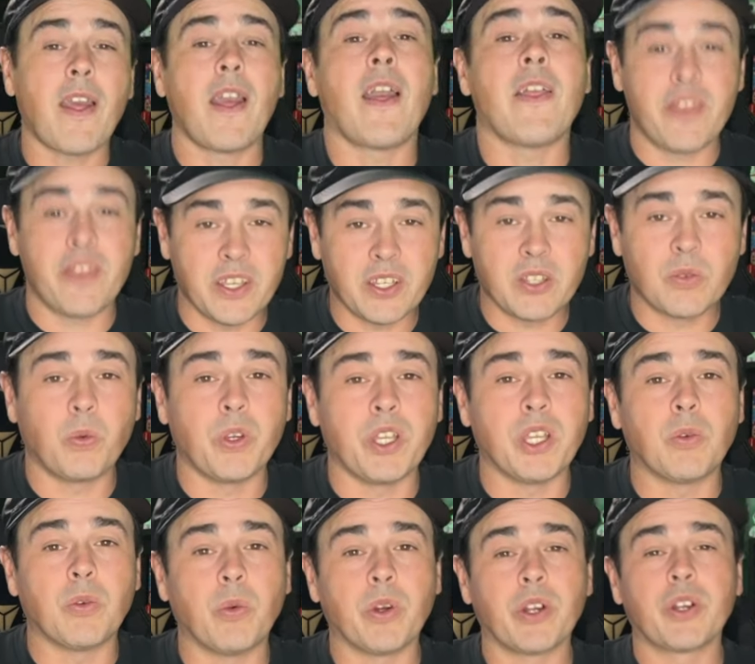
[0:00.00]
and this
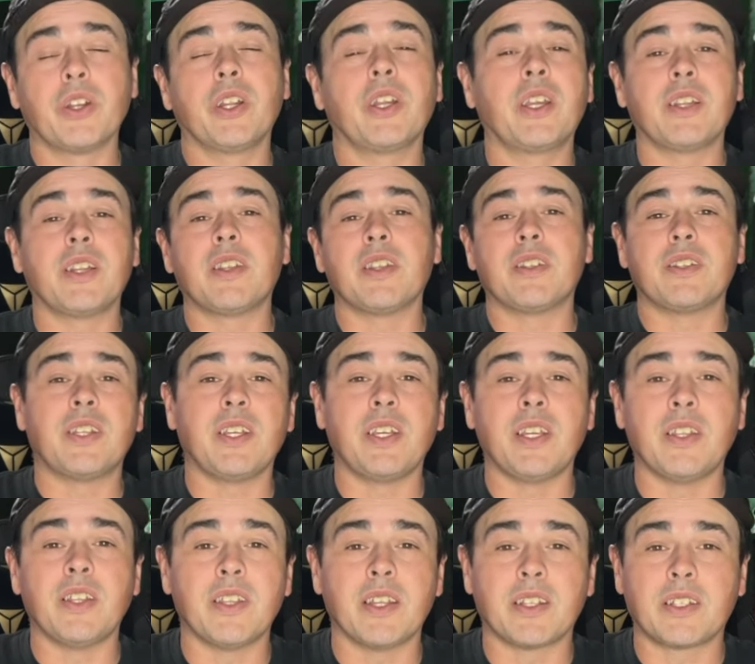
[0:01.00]
week we're going to get the
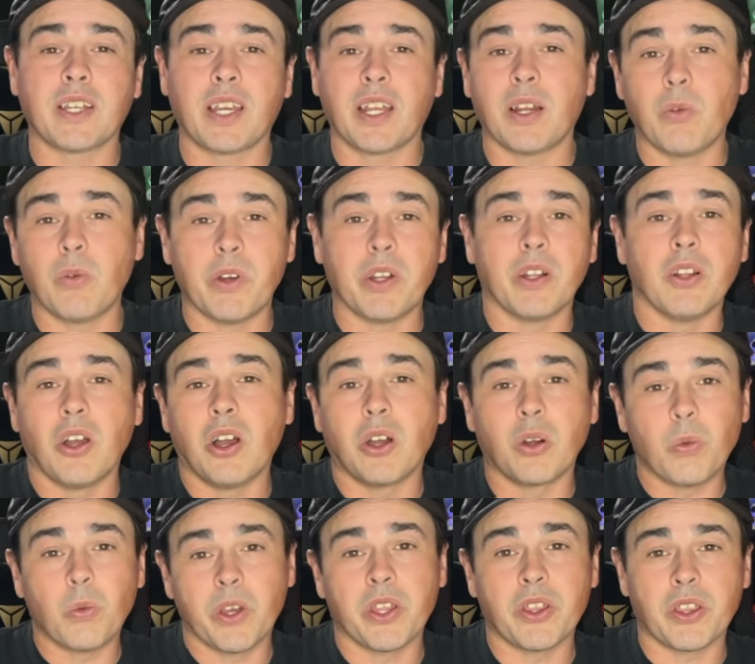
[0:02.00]
tee that kind of went
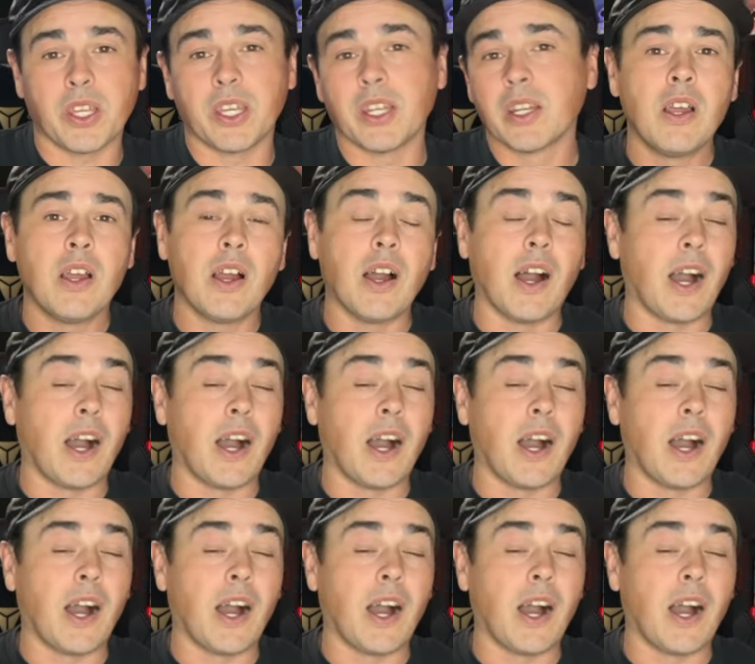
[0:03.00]
along with it.